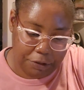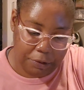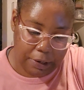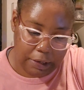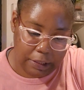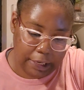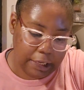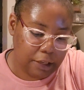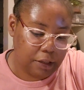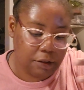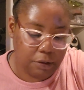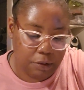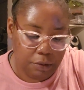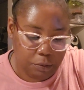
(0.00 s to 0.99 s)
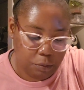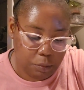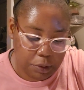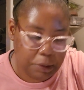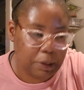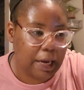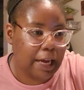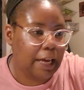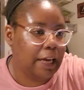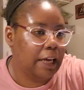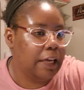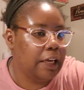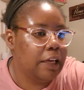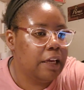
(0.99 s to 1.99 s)
figure out like what
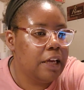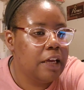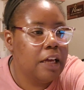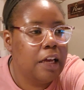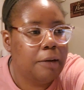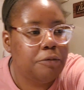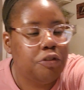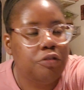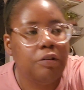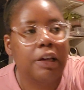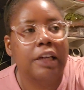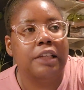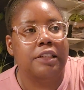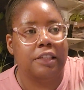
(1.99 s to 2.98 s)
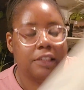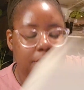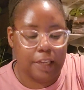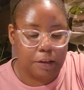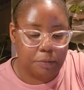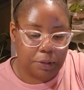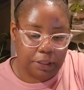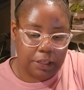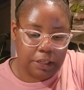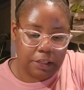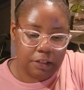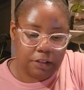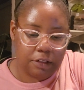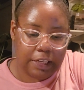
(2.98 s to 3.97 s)
I'm trying to say with
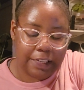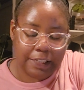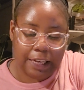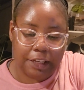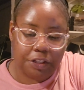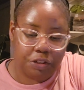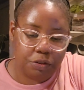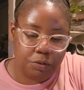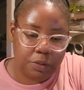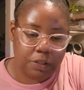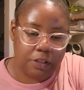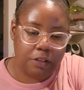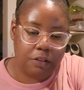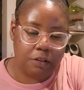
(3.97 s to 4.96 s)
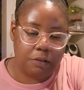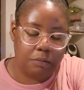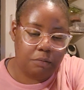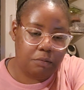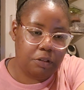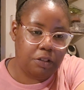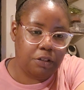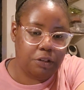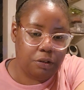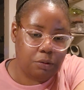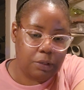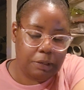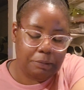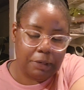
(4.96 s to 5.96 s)
these. As I use them, you
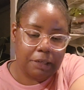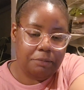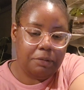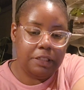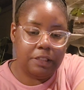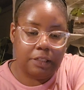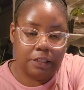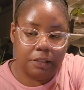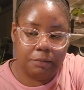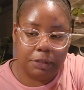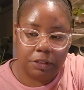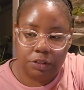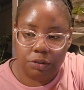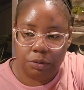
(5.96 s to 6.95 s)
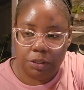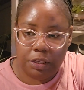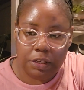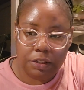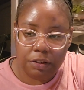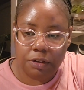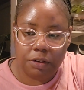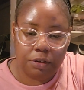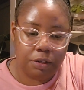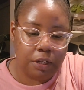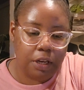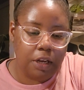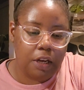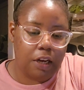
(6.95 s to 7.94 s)
know, it might be 6 months to a year
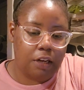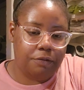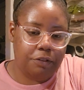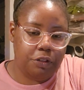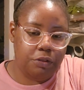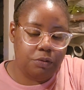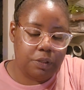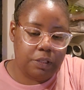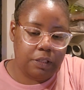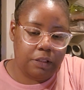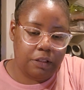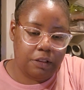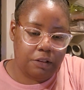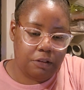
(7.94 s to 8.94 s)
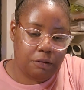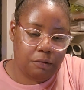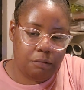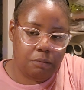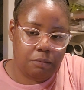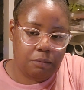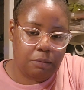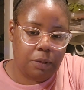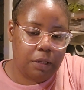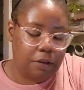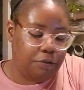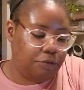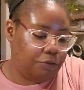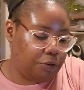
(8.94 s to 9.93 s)
of using them,
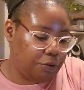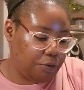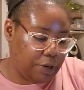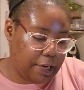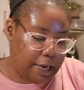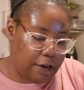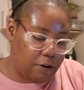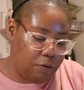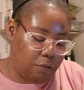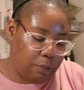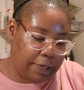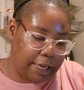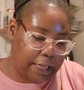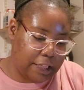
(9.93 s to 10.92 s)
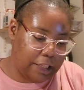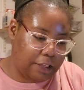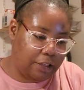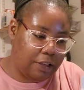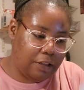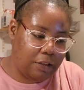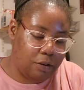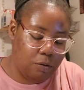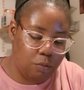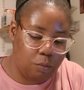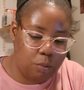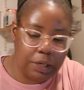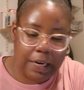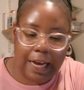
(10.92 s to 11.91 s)
figuring out what
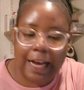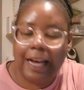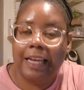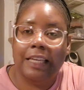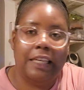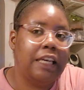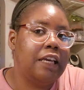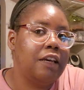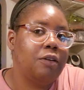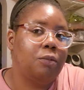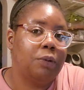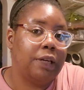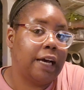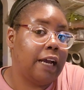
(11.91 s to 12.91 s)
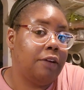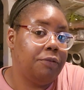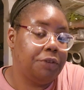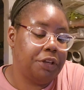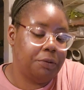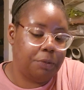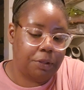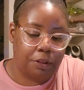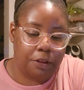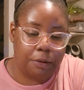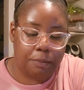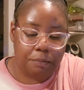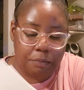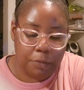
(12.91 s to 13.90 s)
I get when I read with
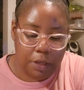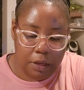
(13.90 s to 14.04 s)
them.